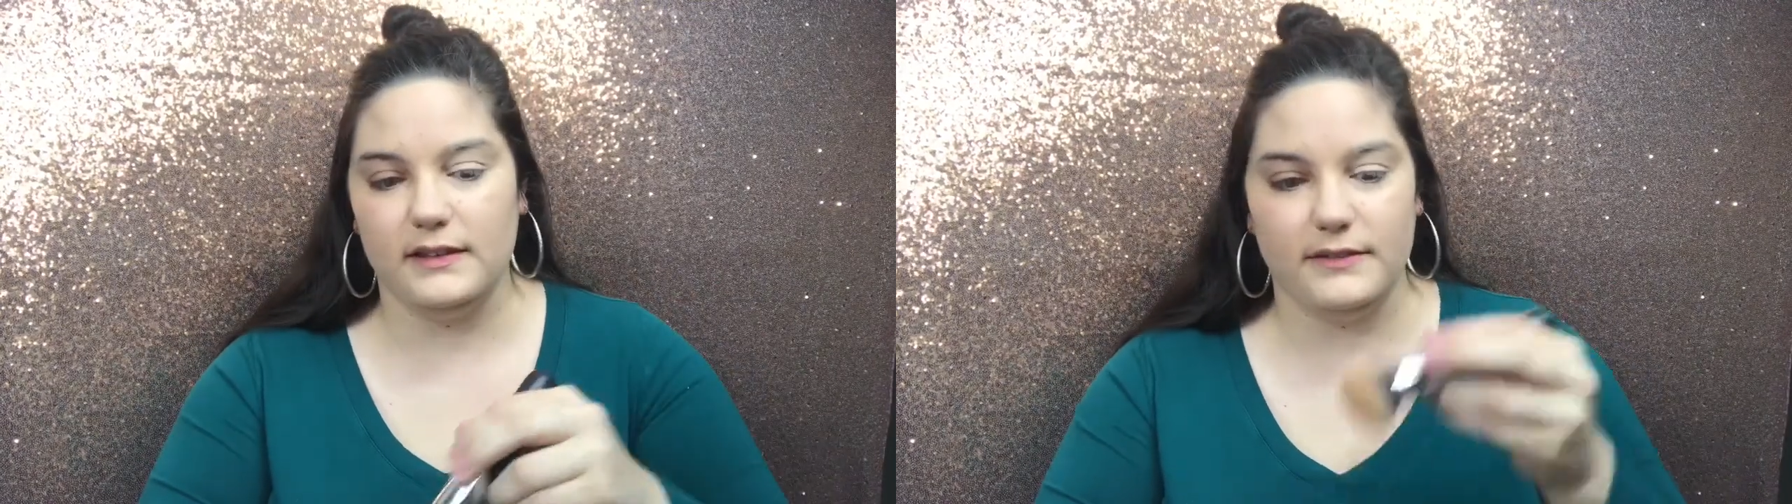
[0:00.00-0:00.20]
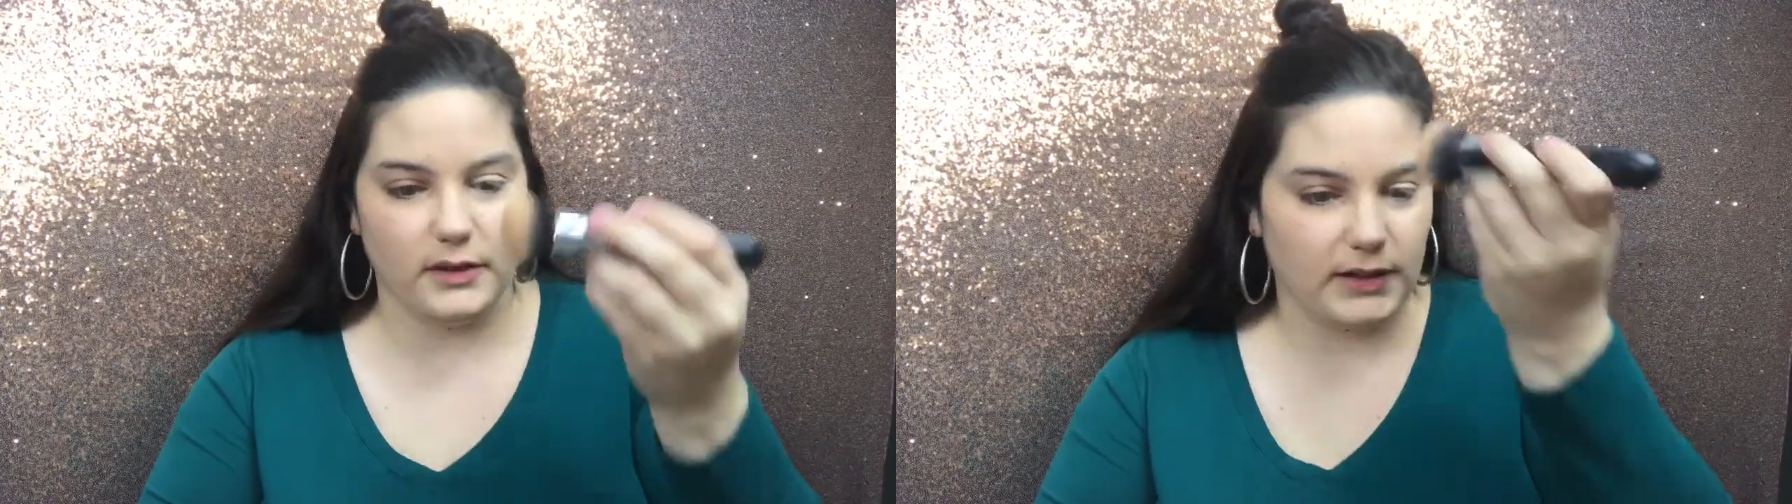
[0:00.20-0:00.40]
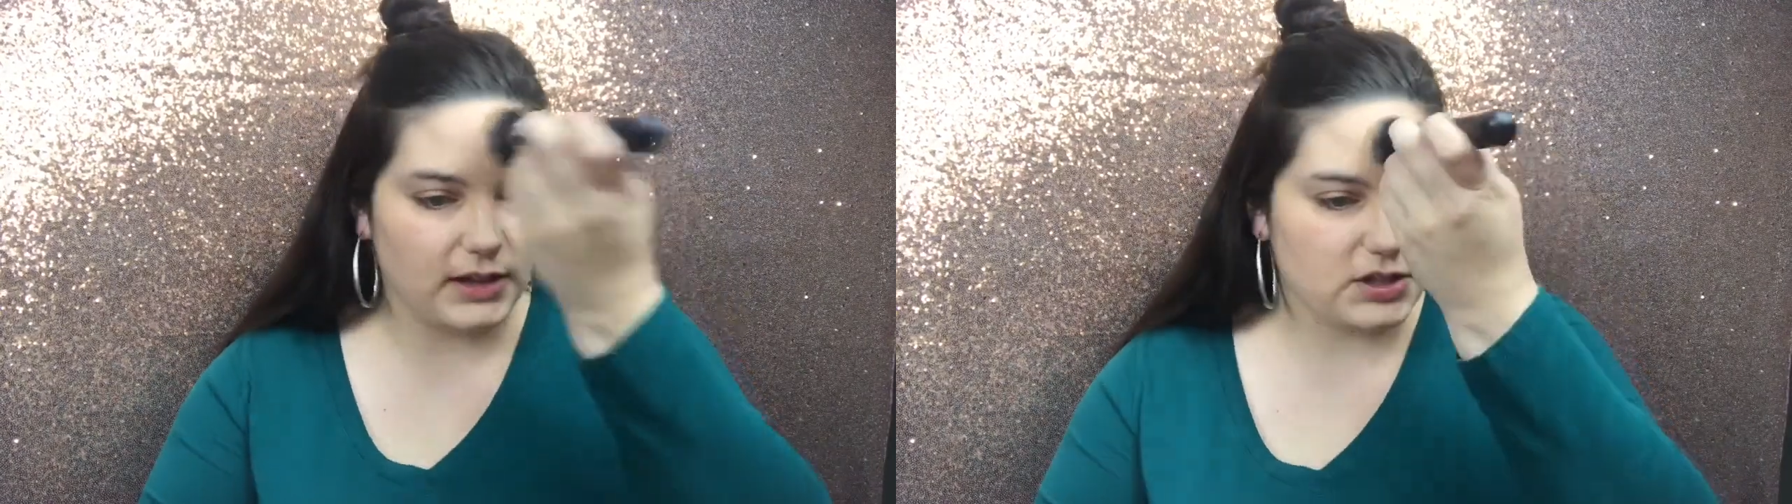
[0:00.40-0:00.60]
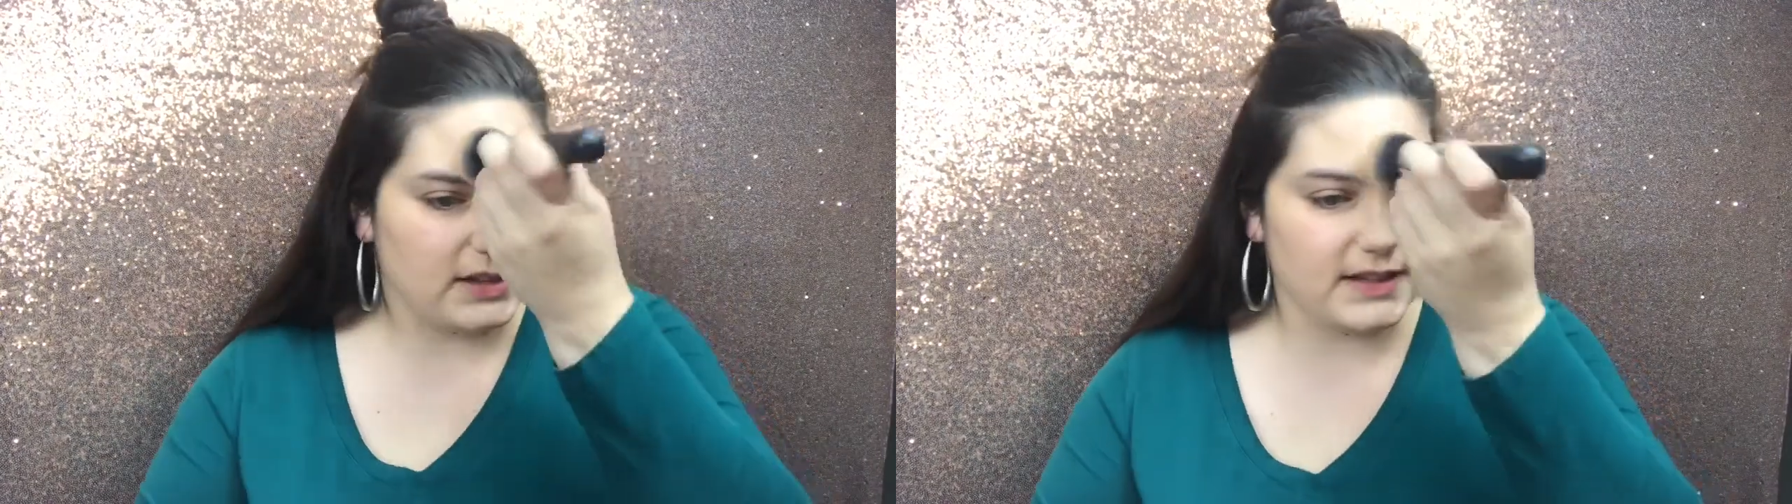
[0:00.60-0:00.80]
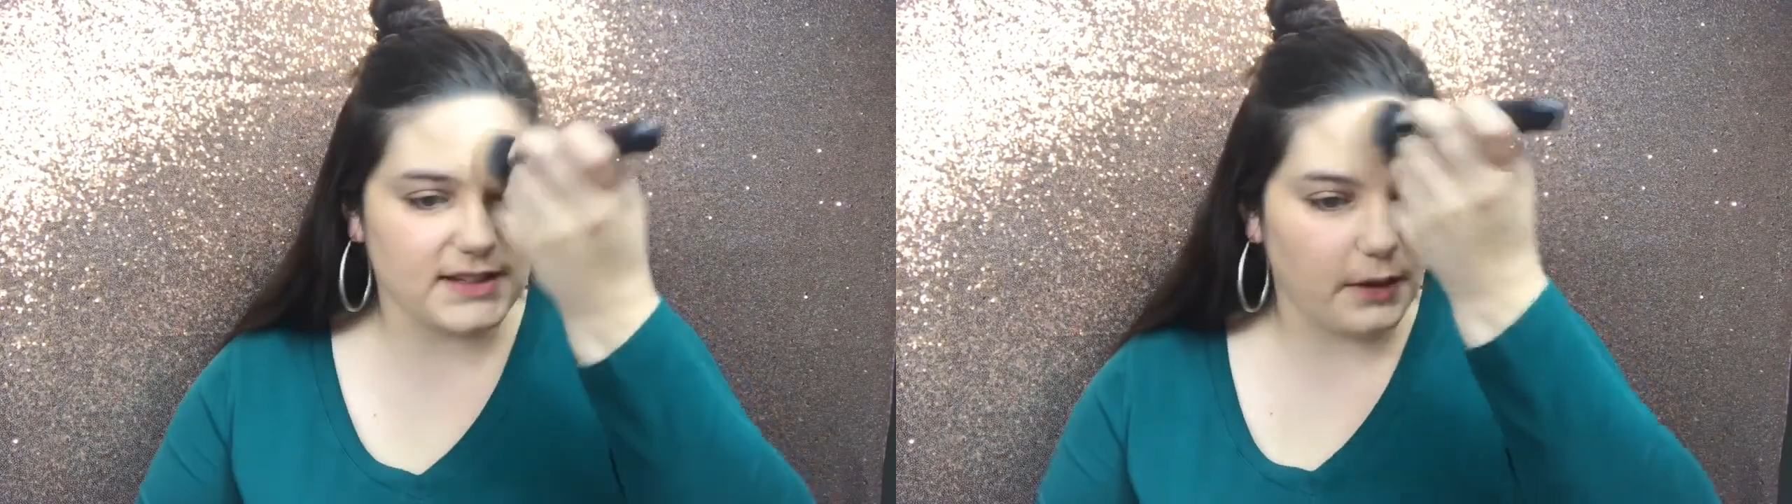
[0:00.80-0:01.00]

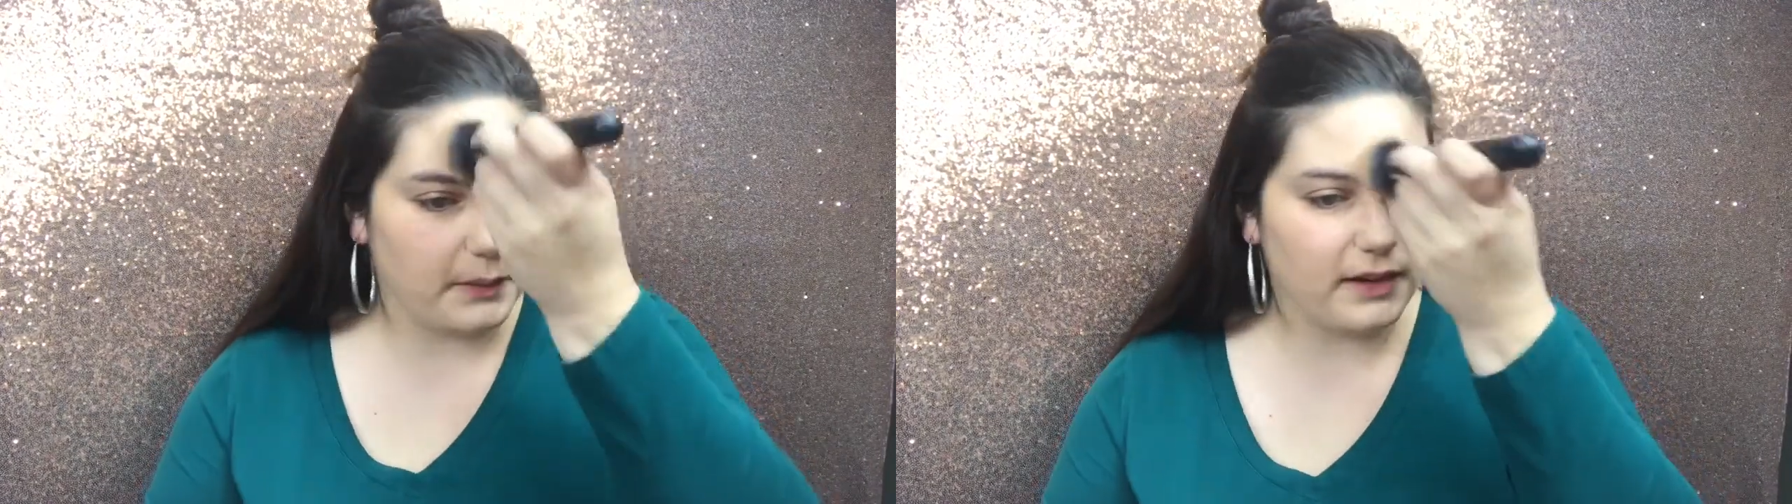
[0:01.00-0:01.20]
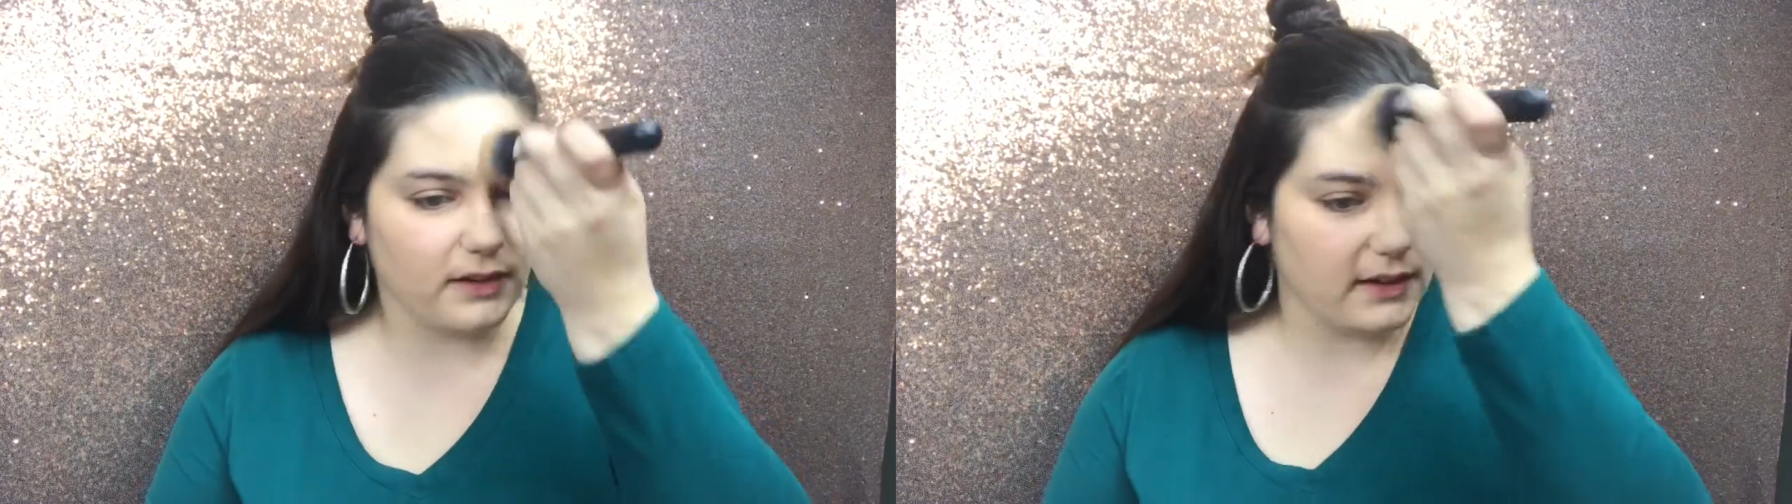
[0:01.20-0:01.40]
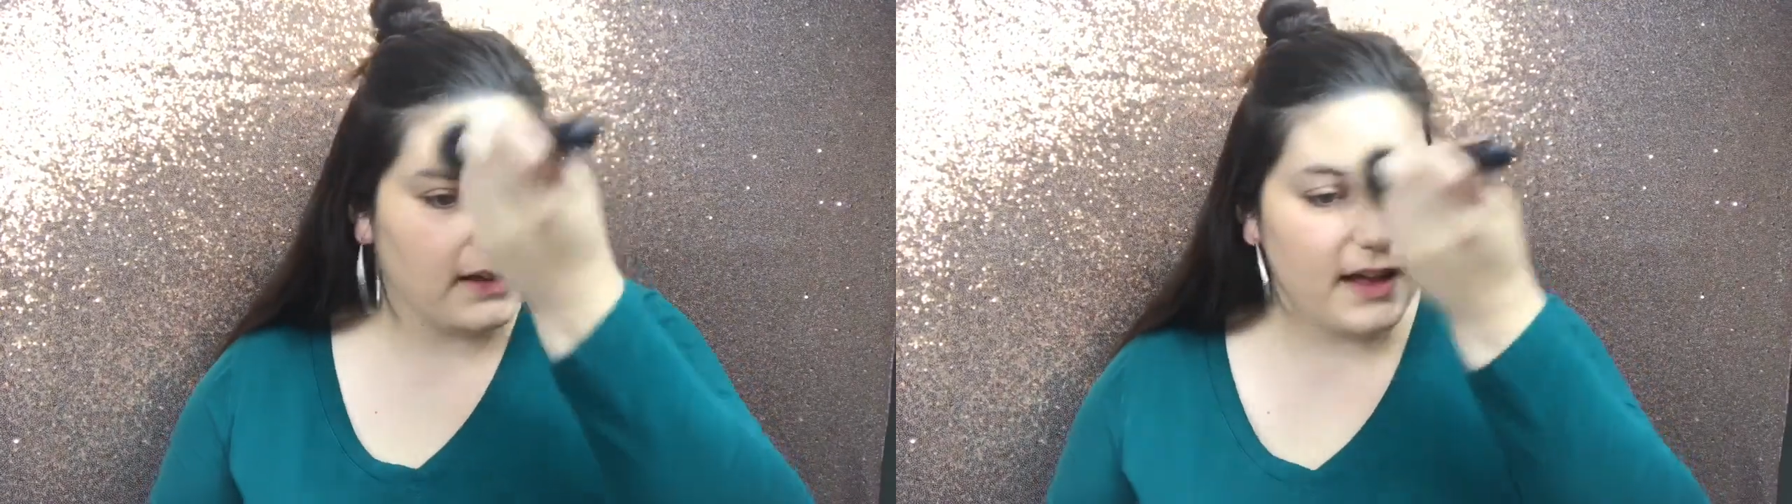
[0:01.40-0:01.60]
foundation. Is that weird?